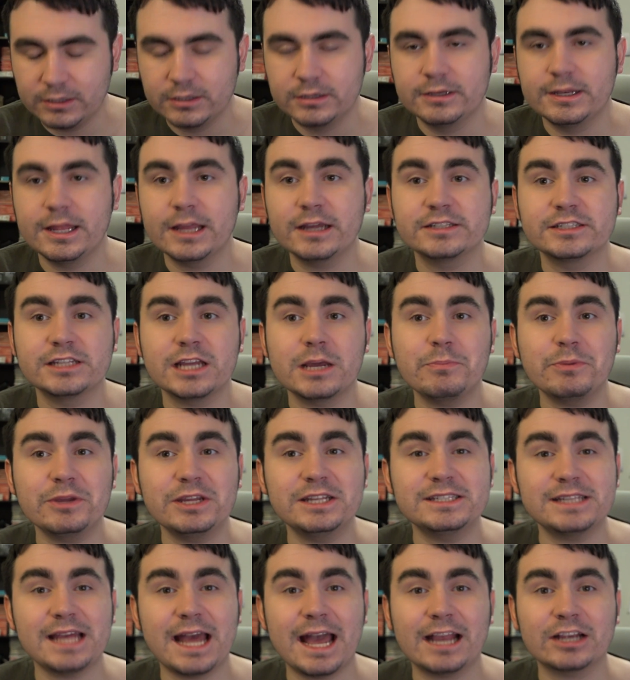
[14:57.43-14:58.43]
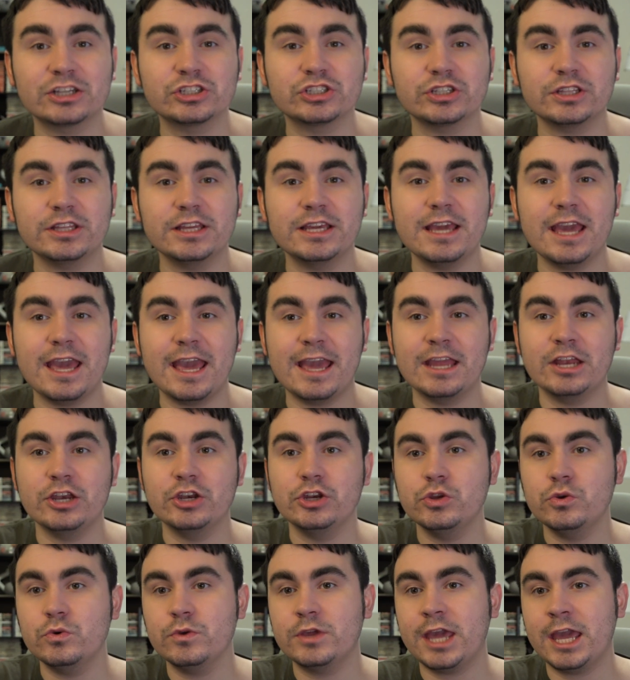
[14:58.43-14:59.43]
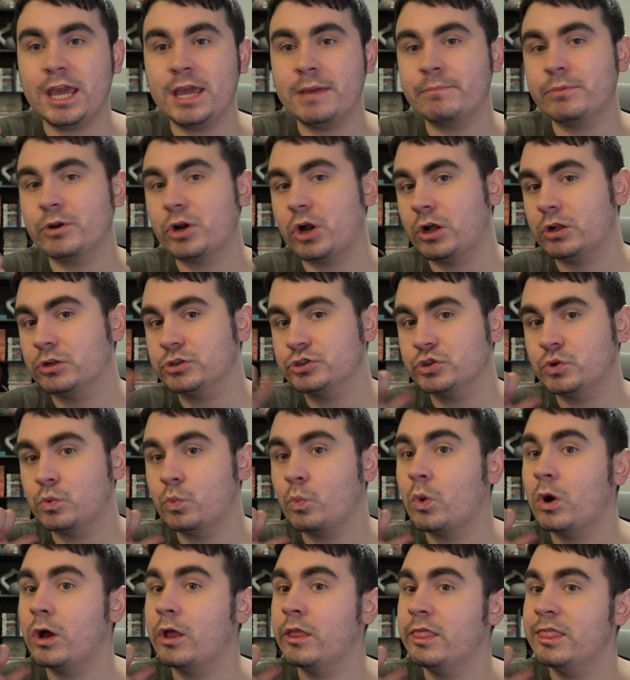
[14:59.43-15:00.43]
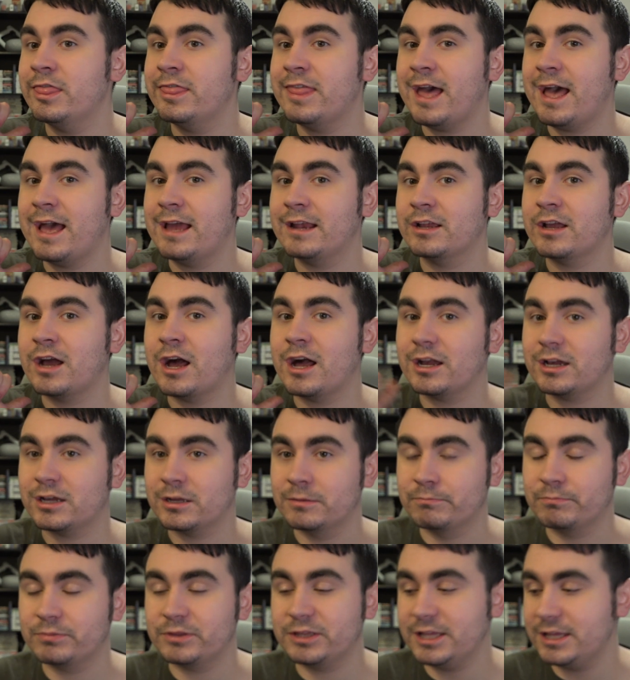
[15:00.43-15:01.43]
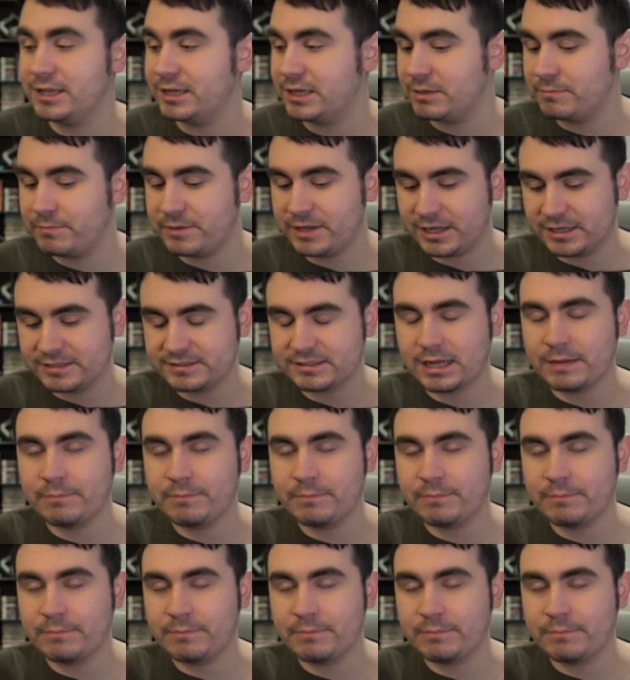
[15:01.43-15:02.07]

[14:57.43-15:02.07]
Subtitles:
Next up is actually a new game, but also one that got completed because I